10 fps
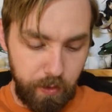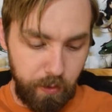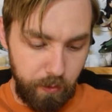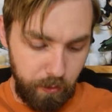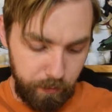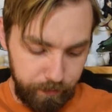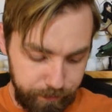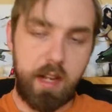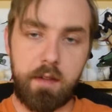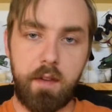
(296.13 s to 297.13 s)
cool. It's
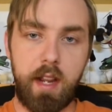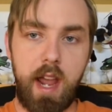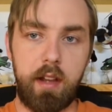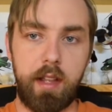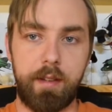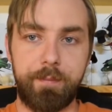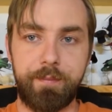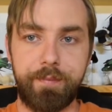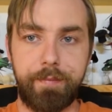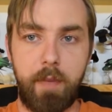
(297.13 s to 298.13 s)
kind of funny how, like,
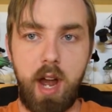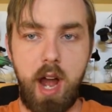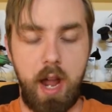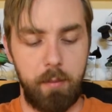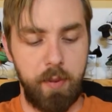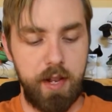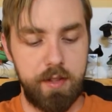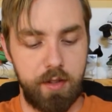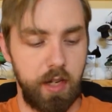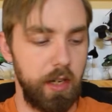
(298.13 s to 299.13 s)
hot
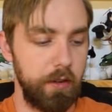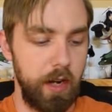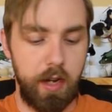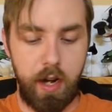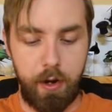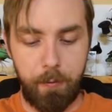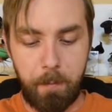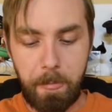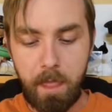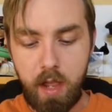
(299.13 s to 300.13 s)
pins are getting right now.
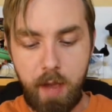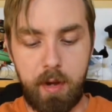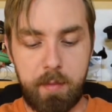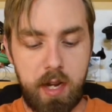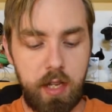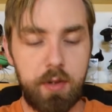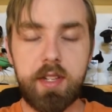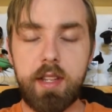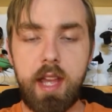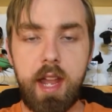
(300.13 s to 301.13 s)
I mean, I'm kind of used
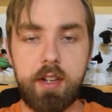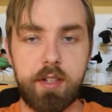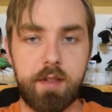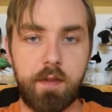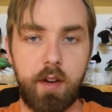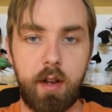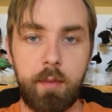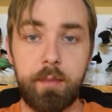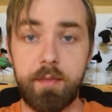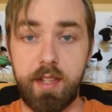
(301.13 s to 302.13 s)
to that just
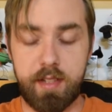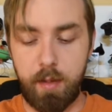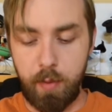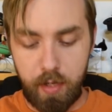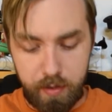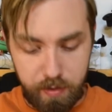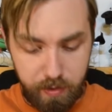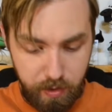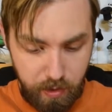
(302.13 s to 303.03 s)
from Disney pins.